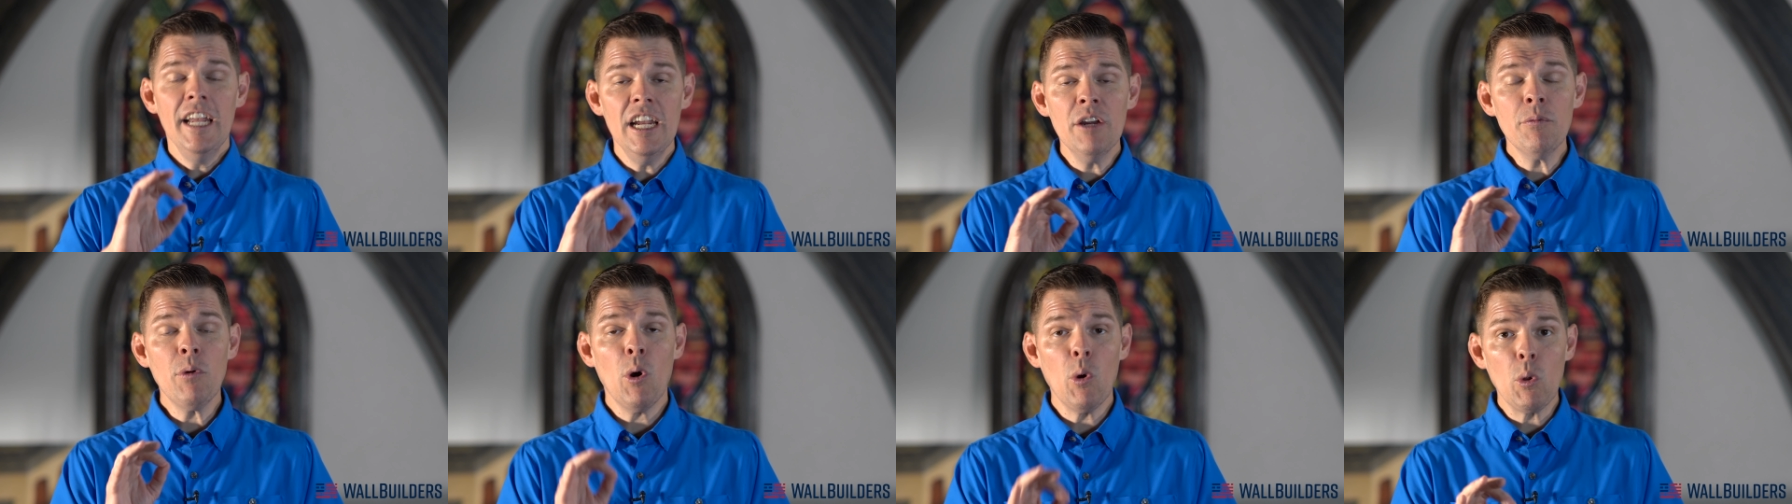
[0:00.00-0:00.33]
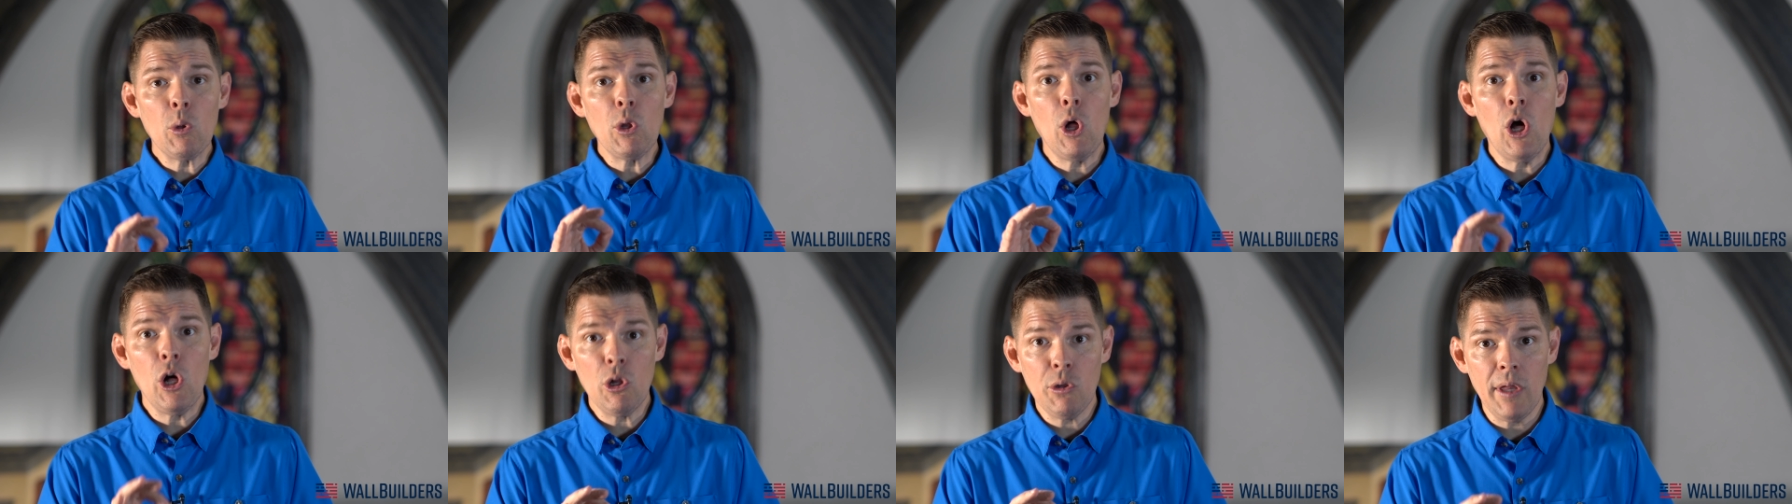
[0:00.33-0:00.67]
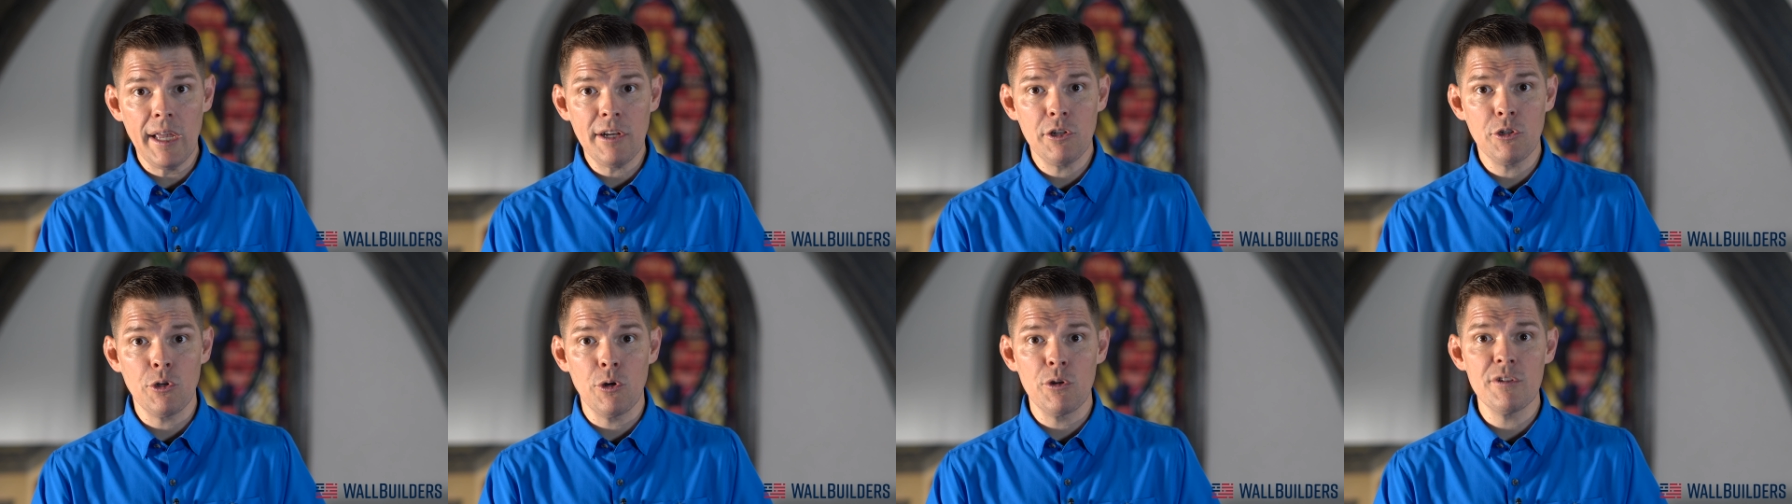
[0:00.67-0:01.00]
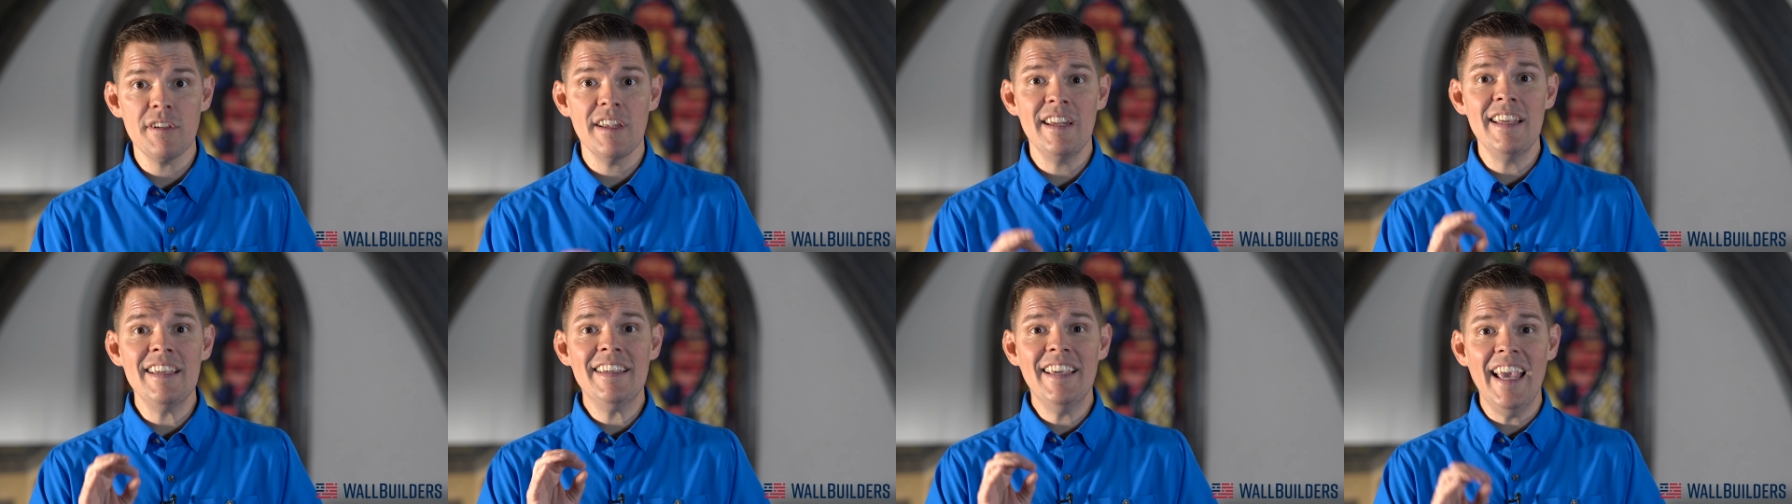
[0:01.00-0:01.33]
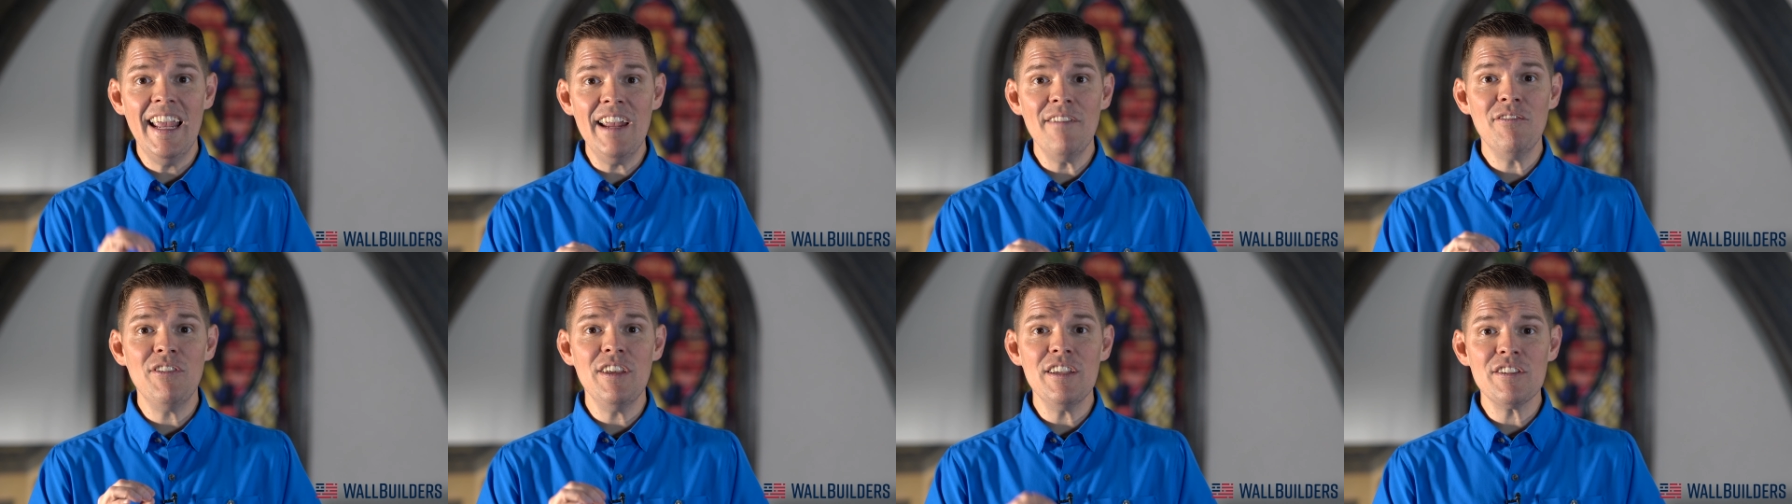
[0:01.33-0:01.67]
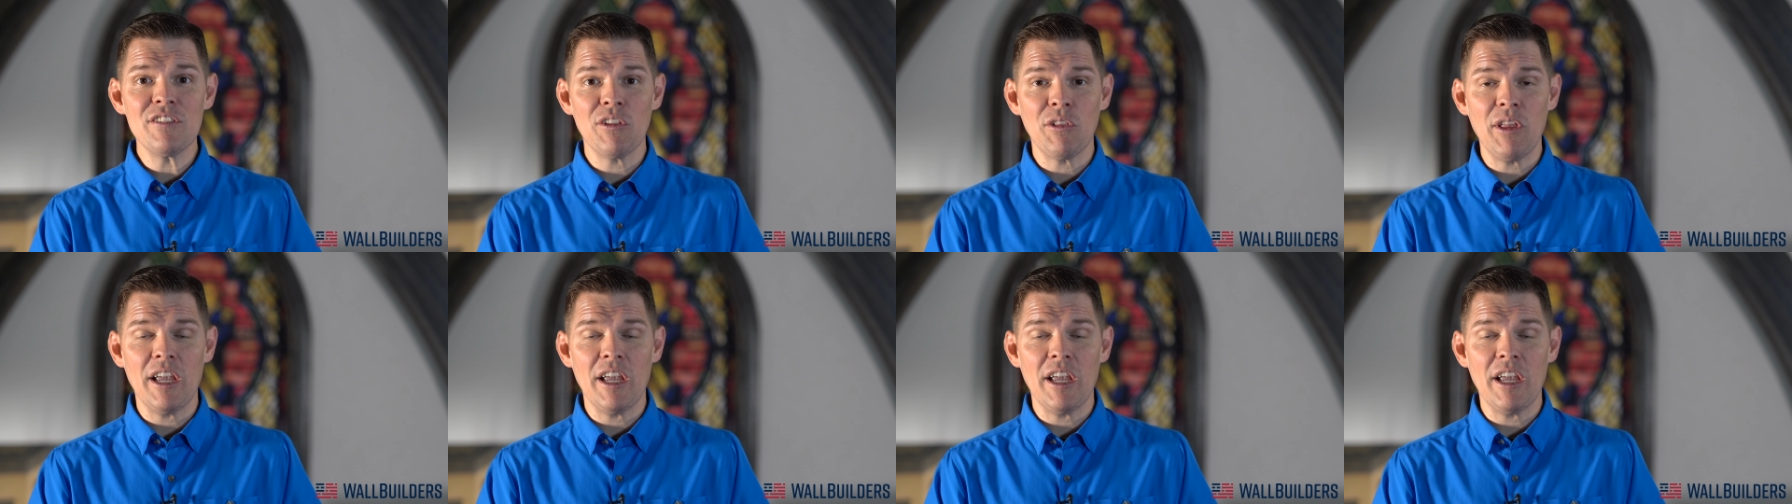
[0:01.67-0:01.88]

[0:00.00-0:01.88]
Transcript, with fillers: he wrote law lectures, and he gave these